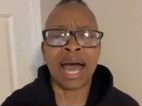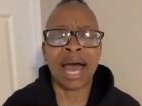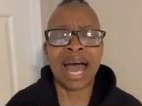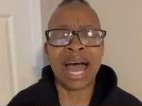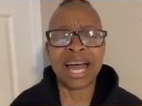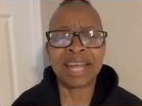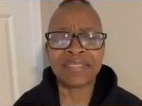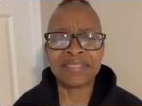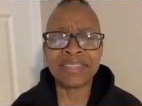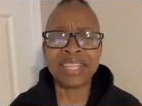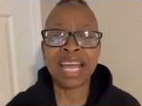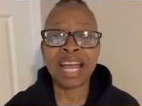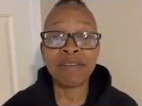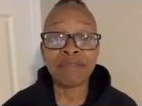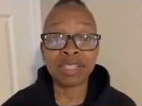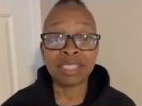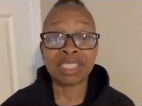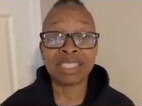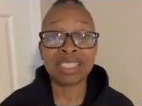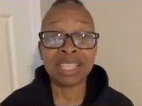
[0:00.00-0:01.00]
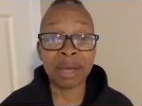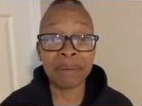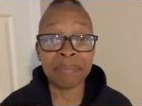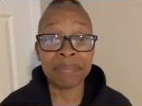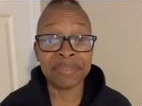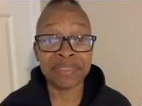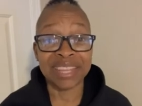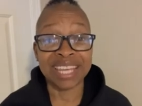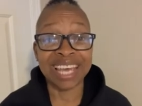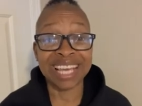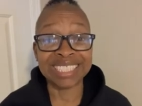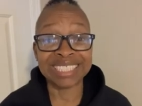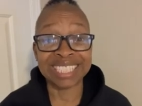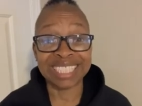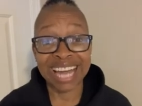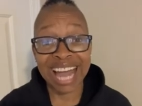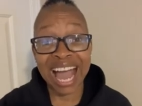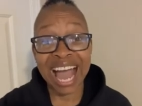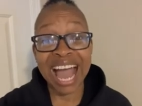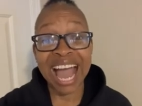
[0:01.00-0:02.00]
And there are some things
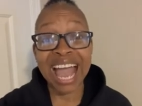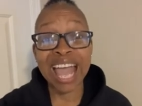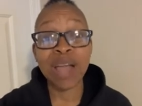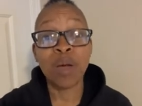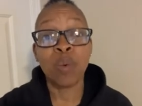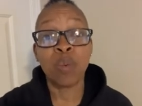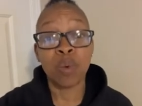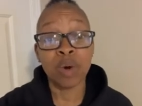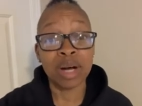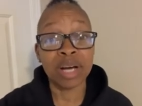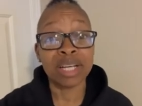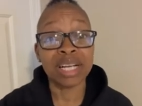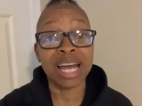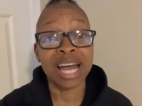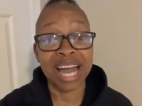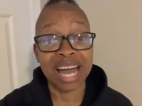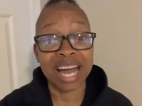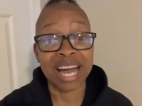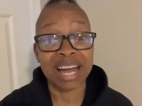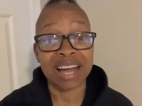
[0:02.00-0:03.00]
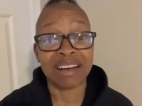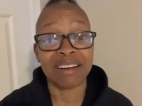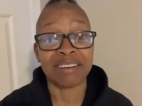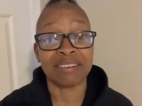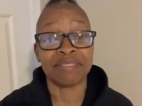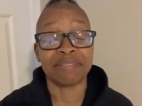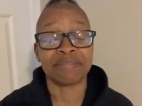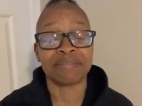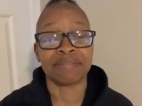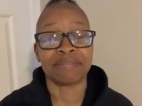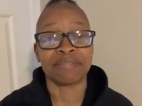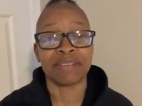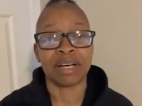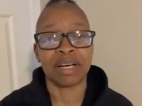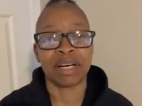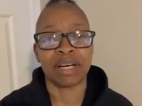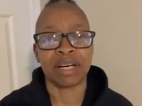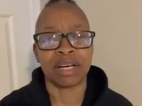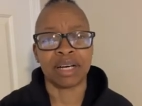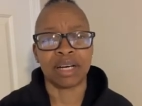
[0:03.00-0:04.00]
that I would have
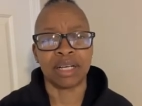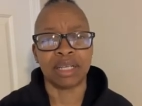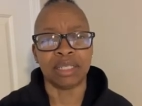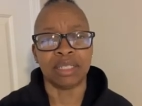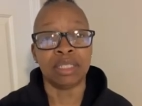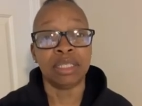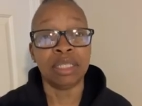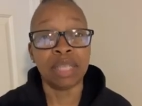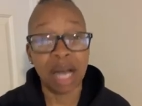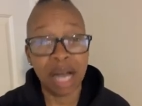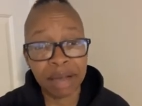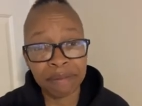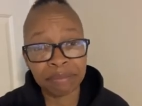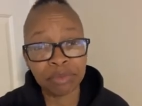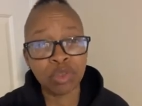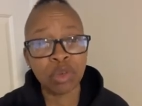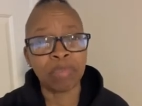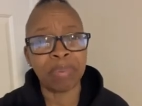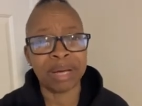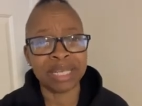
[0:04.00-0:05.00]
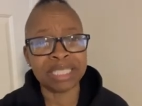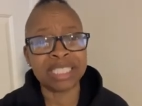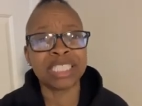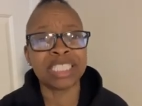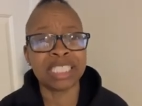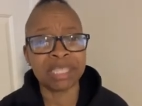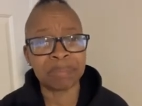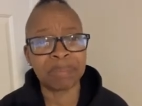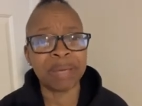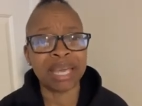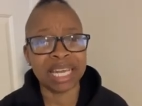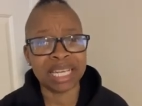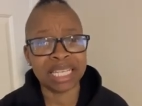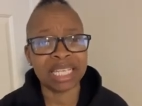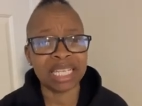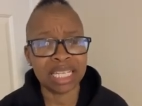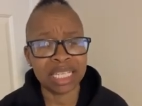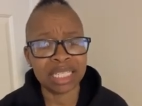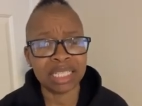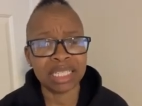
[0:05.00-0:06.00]
loved to participate
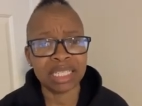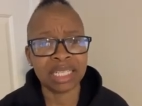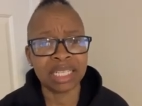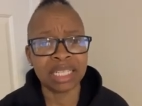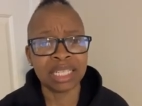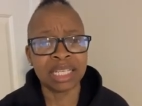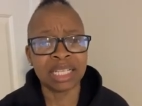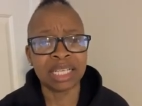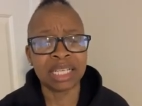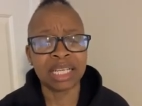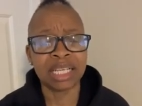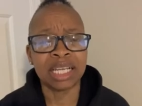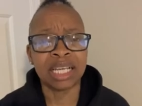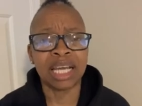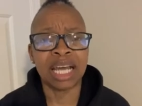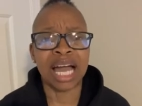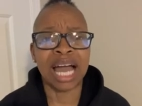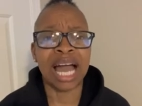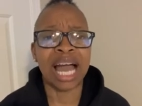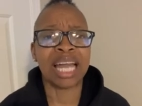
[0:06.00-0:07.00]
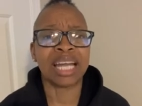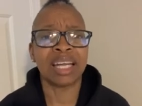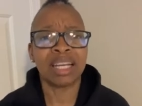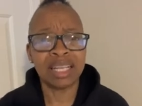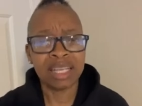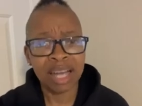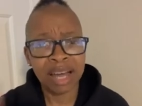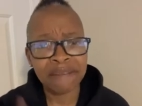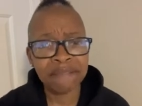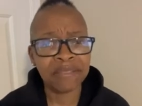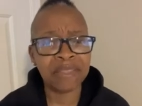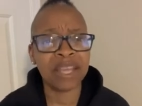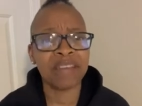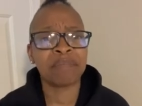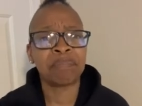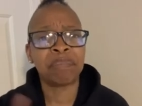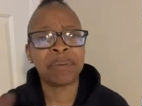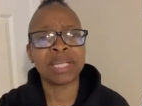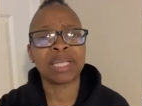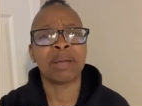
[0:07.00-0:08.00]
in and love to
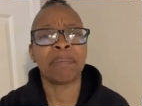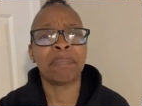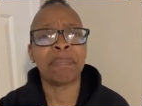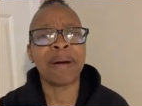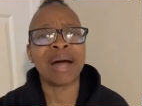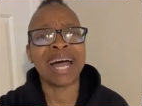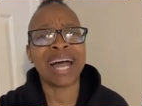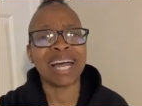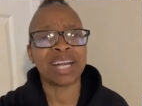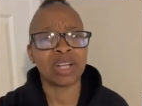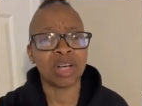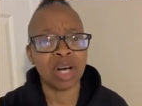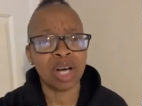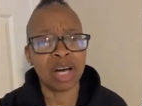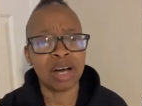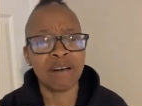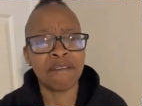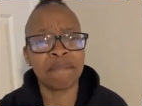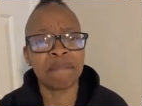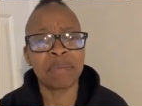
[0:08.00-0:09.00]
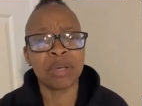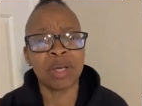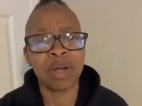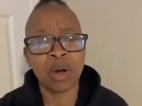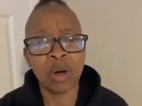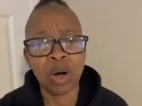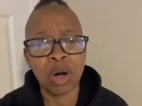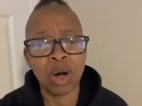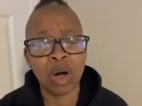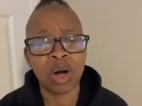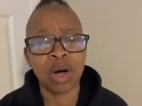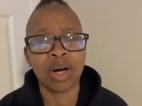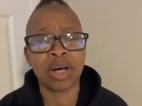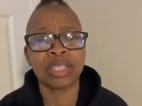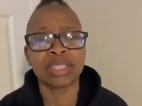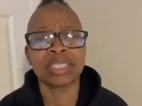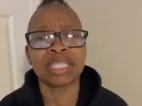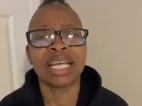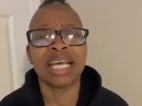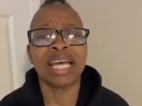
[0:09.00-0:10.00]
have been a part of
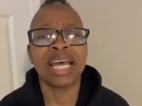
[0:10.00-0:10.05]
because